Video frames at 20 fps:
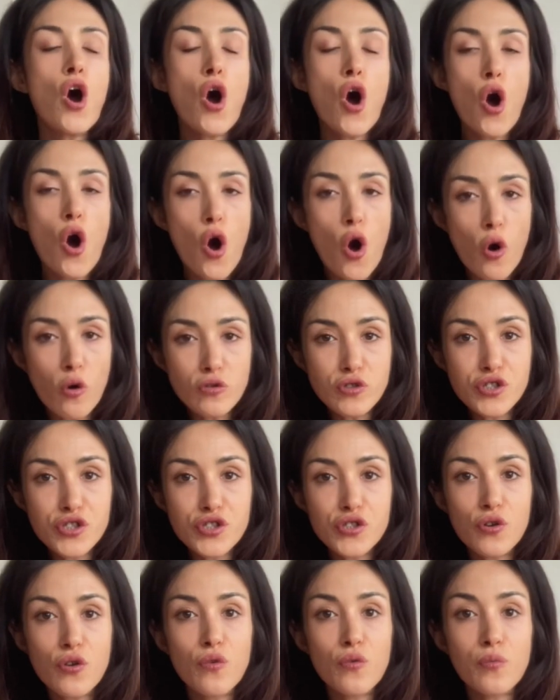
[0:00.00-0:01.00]

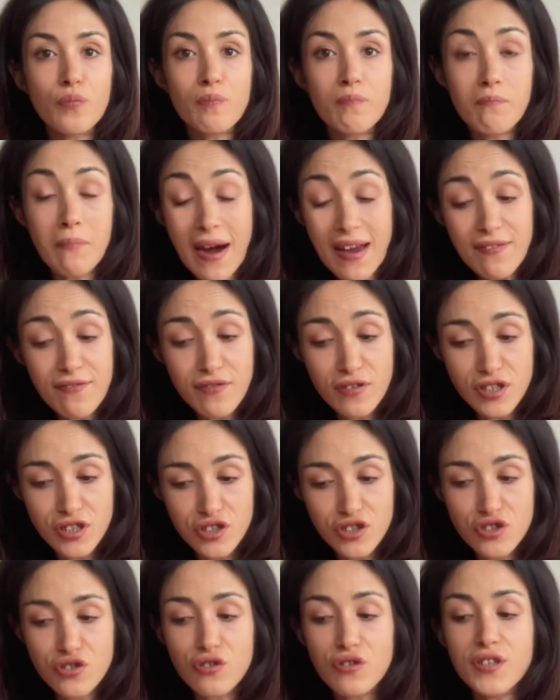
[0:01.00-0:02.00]
Also, my first
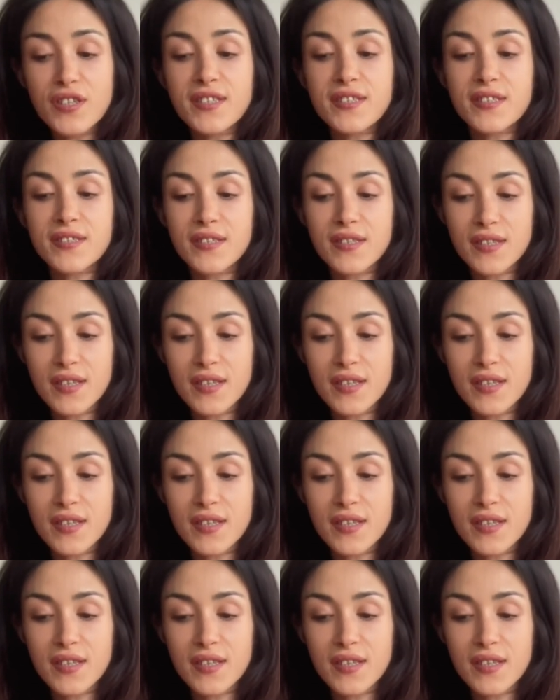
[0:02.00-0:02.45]
choice